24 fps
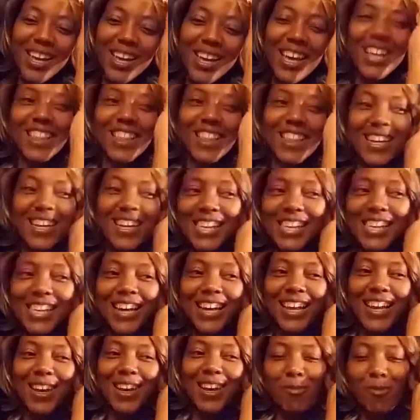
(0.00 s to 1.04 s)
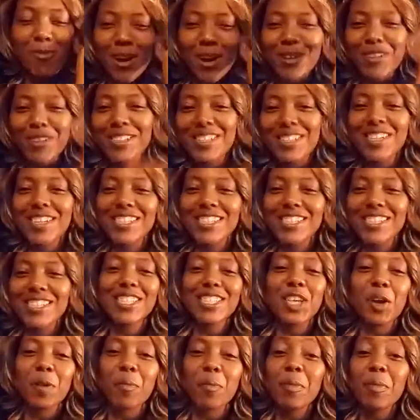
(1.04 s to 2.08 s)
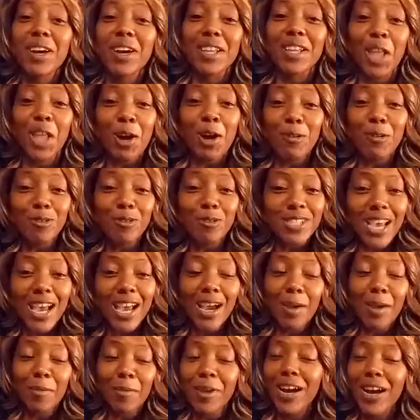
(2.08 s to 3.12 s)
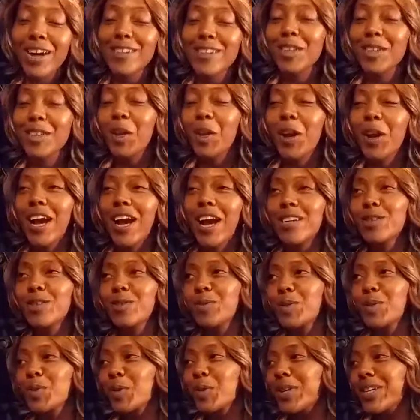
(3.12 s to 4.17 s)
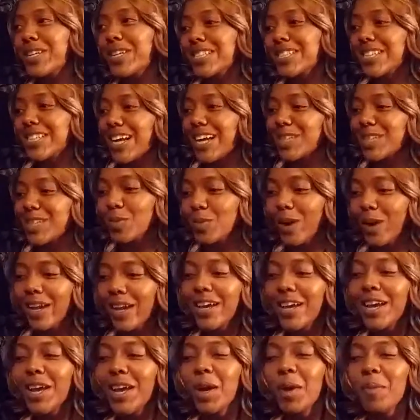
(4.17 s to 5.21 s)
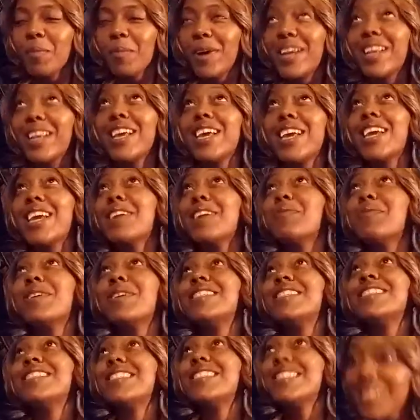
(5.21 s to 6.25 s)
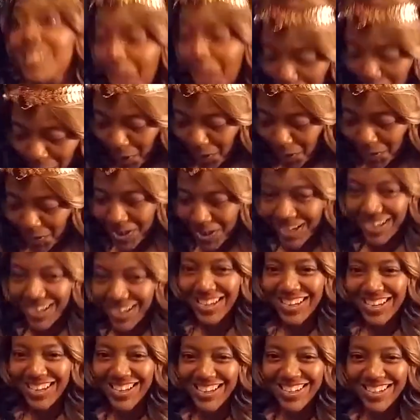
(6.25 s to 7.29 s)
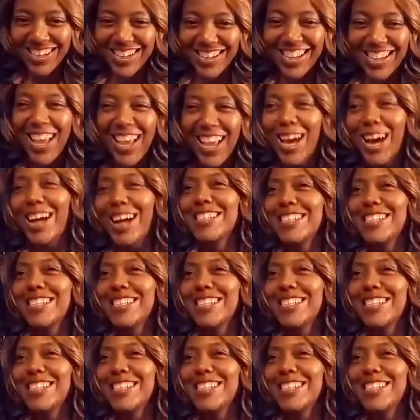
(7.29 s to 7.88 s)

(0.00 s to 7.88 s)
that's how that works. Because it took me a long time, y'all, to learn how to do screenshots, right? But even so, I